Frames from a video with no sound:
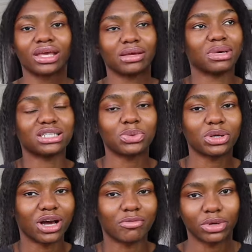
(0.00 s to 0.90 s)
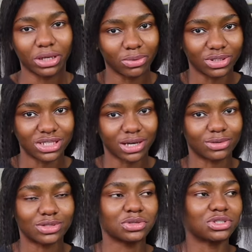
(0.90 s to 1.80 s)
Imagine when you have more than one
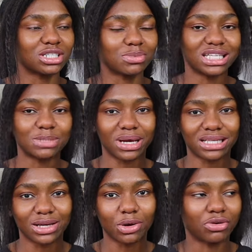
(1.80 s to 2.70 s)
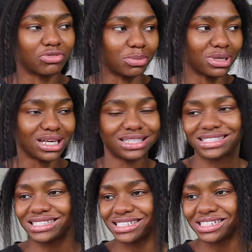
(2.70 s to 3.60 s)
child. So just be expecting call from either the
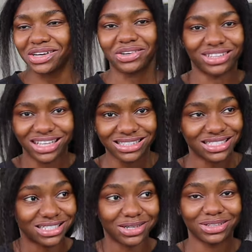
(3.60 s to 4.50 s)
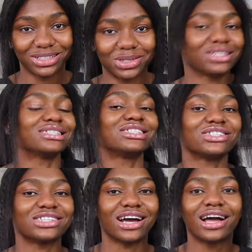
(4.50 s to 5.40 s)
teacher or that teacher or the other
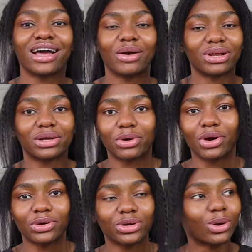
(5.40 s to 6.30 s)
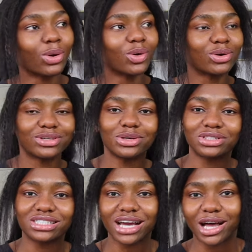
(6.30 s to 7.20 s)
teacher, and they'll call you, oh,
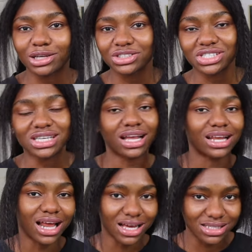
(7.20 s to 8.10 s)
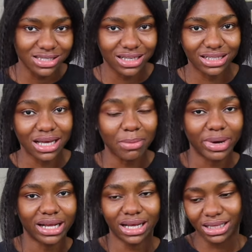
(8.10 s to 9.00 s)
your child just had an accident. And
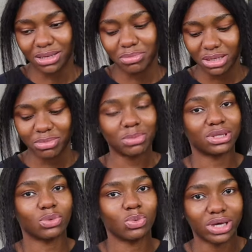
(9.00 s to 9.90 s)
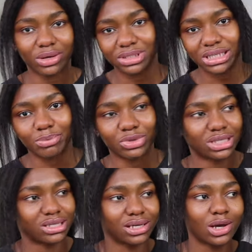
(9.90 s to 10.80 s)
by that, they mean maybe they wee on their
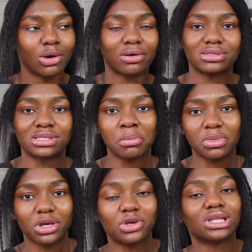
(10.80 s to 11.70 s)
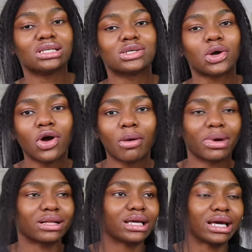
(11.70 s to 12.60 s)
body or something. You need to come
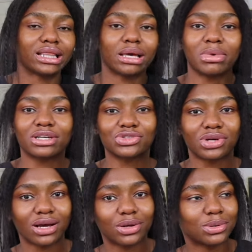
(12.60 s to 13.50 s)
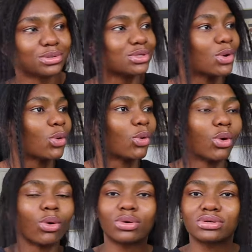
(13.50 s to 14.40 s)
and get them extra clothes
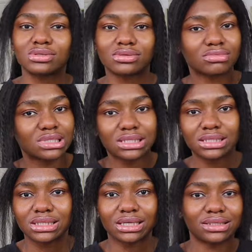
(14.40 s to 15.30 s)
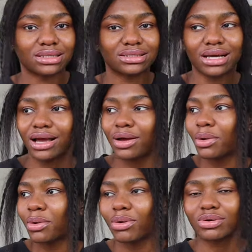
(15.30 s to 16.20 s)
or
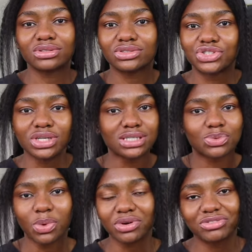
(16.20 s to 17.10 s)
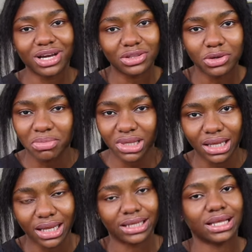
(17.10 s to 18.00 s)
or just one random thing
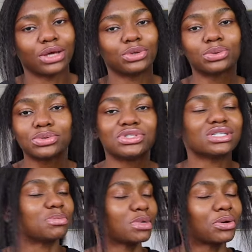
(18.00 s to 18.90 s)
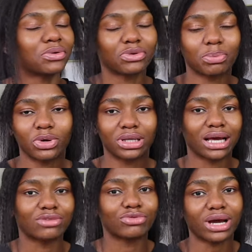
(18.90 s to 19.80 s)
like that. You could just be called upon,
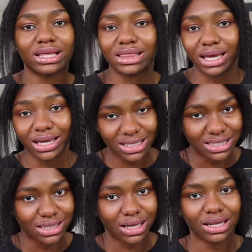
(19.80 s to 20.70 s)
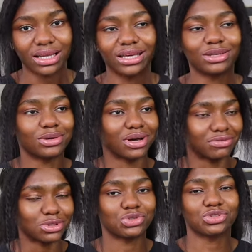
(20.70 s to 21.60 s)
and right there instantly, you
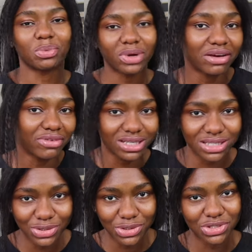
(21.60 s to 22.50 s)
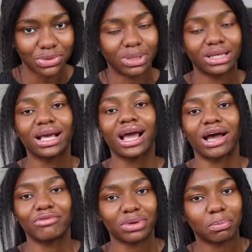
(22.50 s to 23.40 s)
have to drop whatever it is you're doing
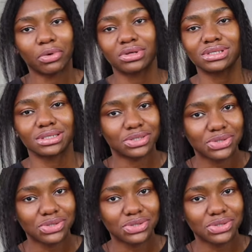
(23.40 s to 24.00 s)
and report to the